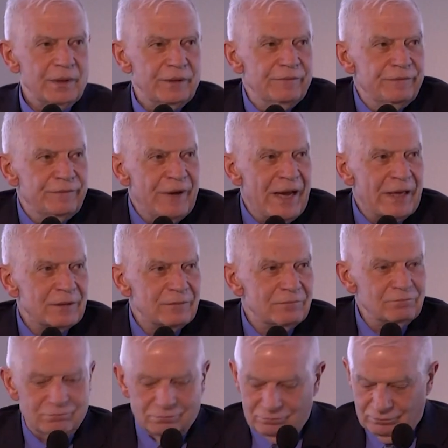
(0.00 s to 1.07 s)
In fact,
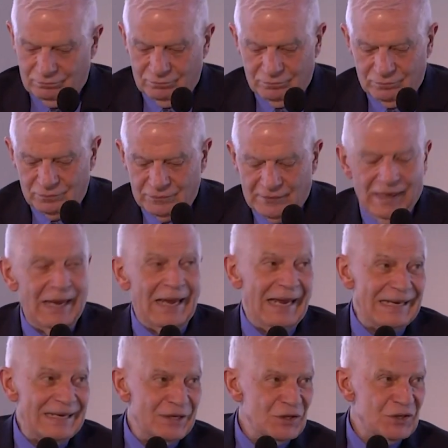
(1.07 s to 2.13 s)

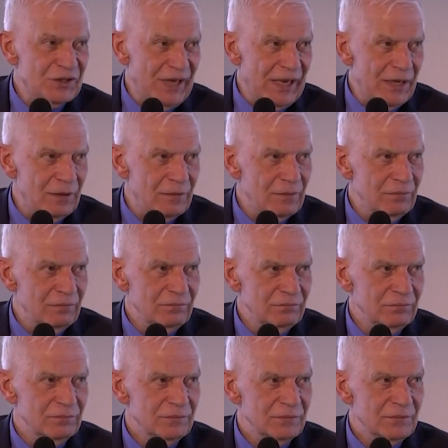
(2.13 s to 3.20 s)
any state
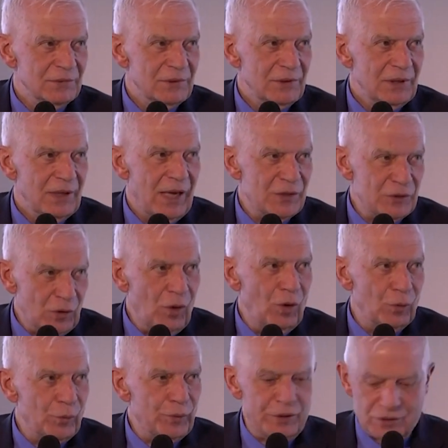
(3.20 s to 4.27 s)
has
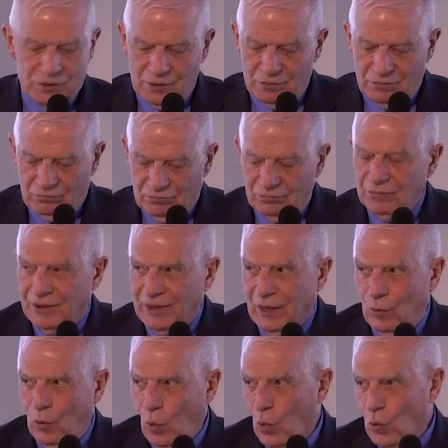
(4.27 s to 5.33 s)
always
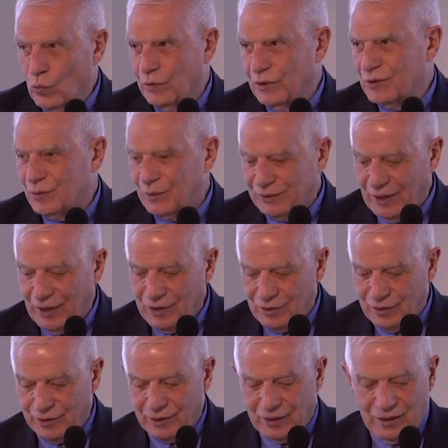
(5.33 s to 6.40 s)
their own
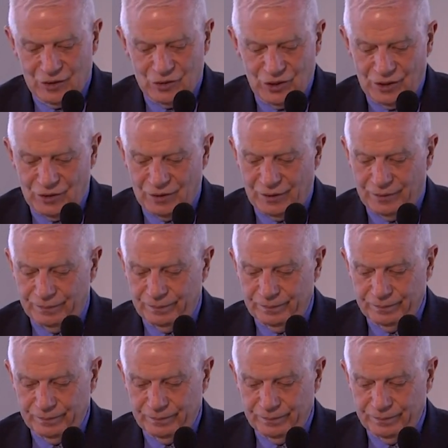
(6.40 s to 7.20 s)
strategic agenda.